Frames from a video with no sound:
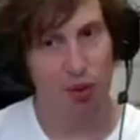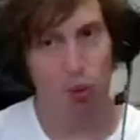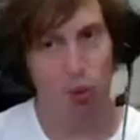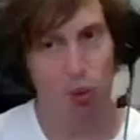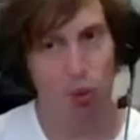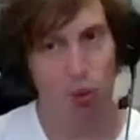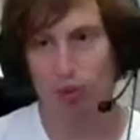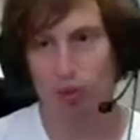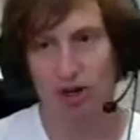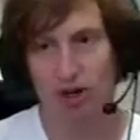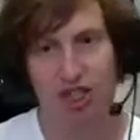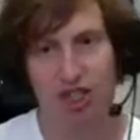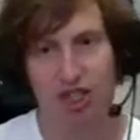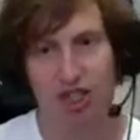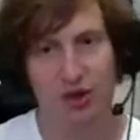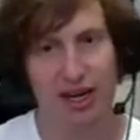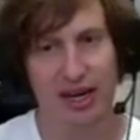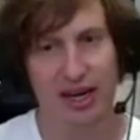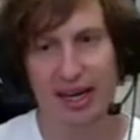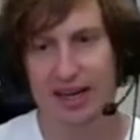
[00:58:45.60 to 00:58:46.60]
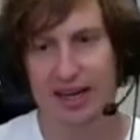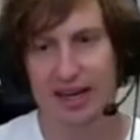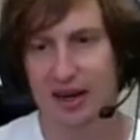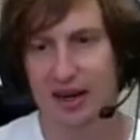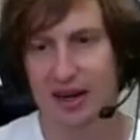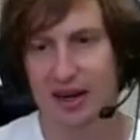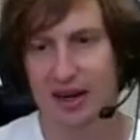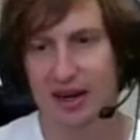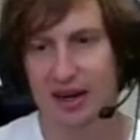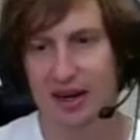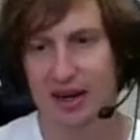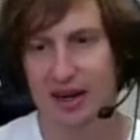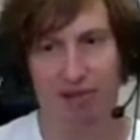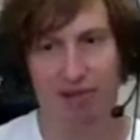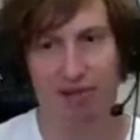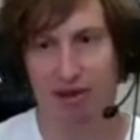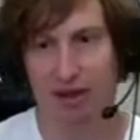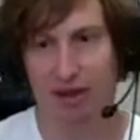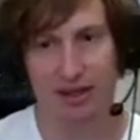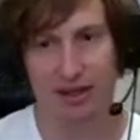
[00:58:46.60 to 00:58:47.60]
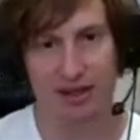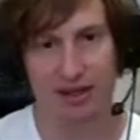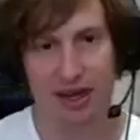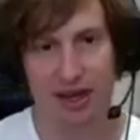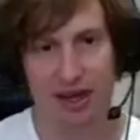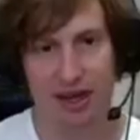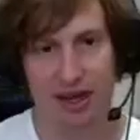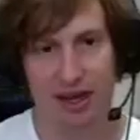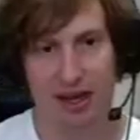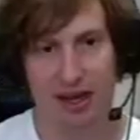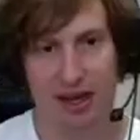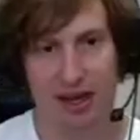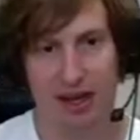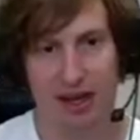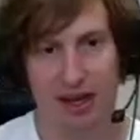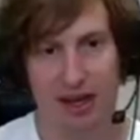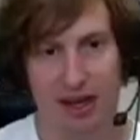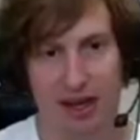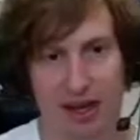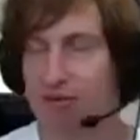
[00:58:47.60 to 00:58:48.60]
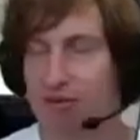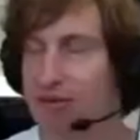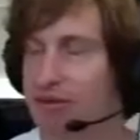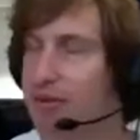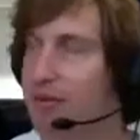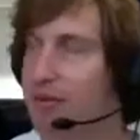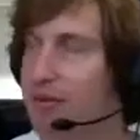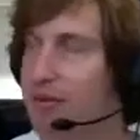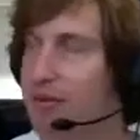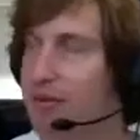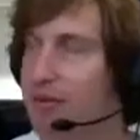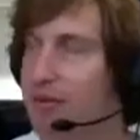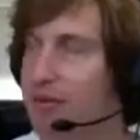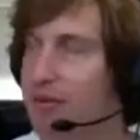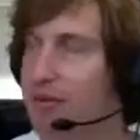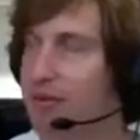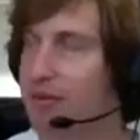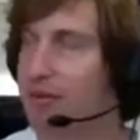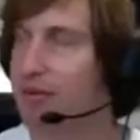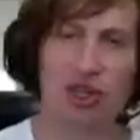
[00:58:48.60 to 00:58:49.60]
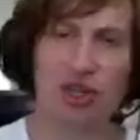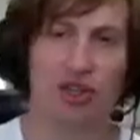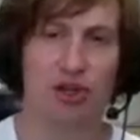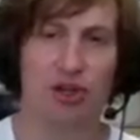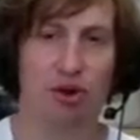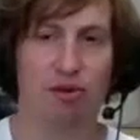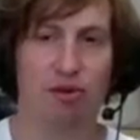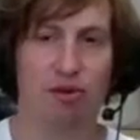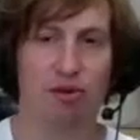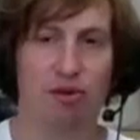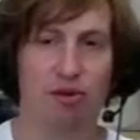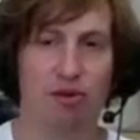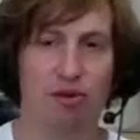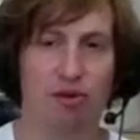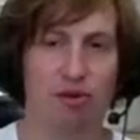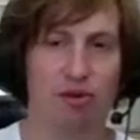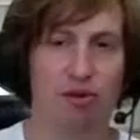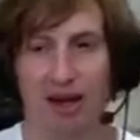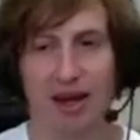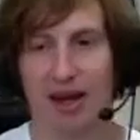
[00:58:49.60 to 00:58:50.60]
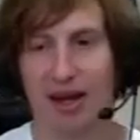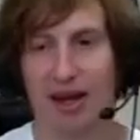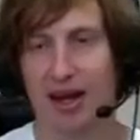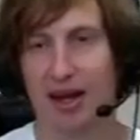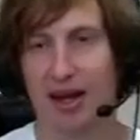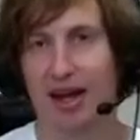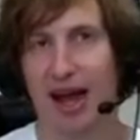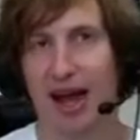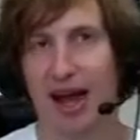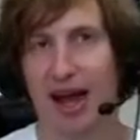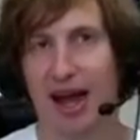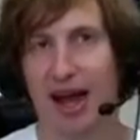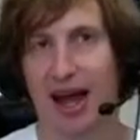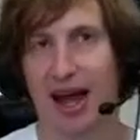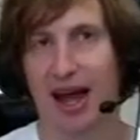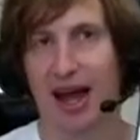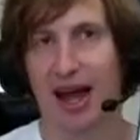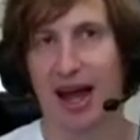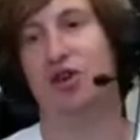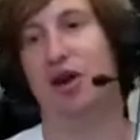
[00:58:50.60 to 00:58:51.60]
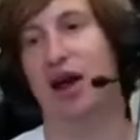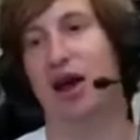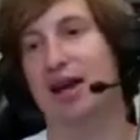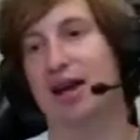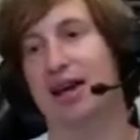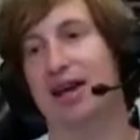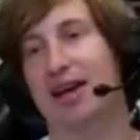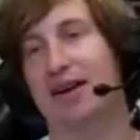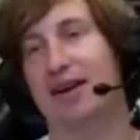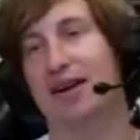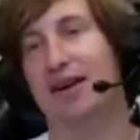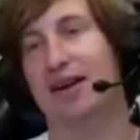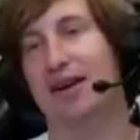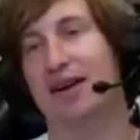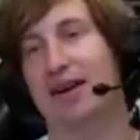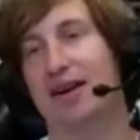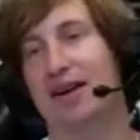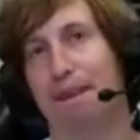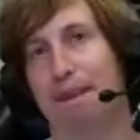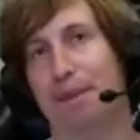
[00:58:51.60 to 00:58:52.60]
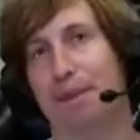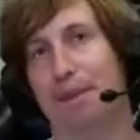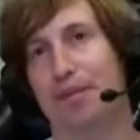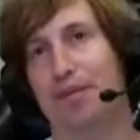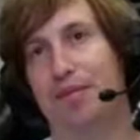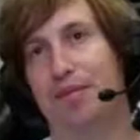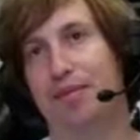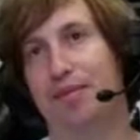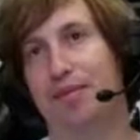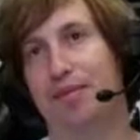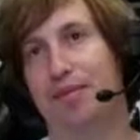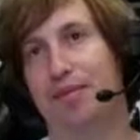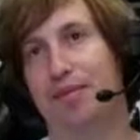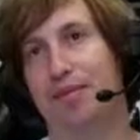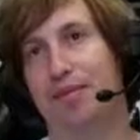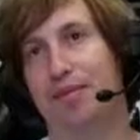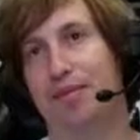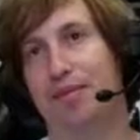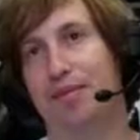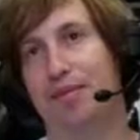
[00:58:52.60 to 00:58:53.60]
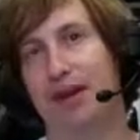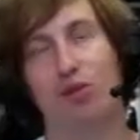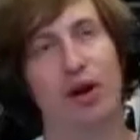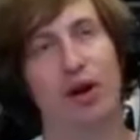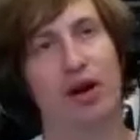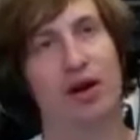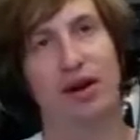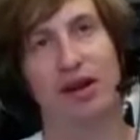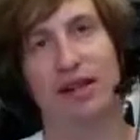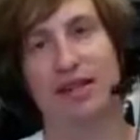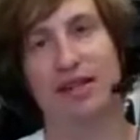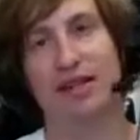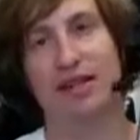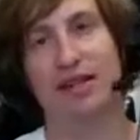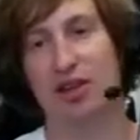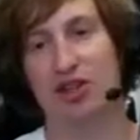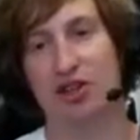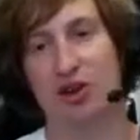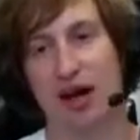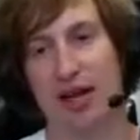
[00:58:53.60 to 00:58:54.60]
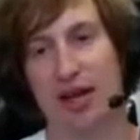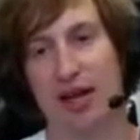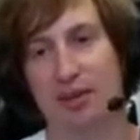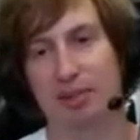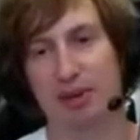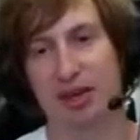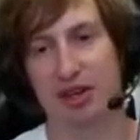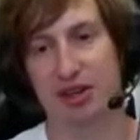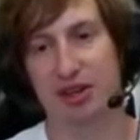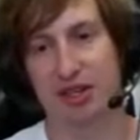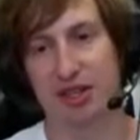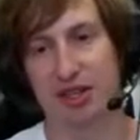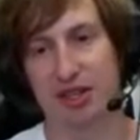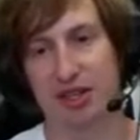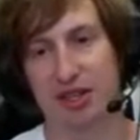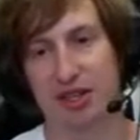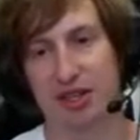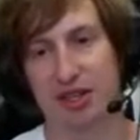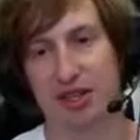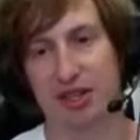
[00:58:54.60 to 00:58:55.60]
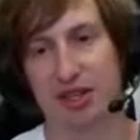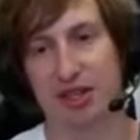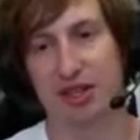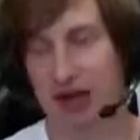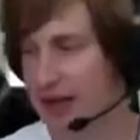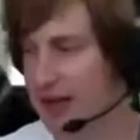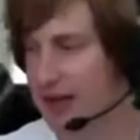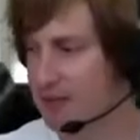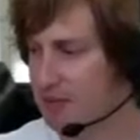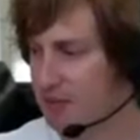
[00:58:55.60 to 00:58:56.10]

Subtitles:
because when we're shooting, it is kind of effortless. It's kind of, there's something so fun about it. And you're just trying to, it's weird. It's like you're trying to be yourself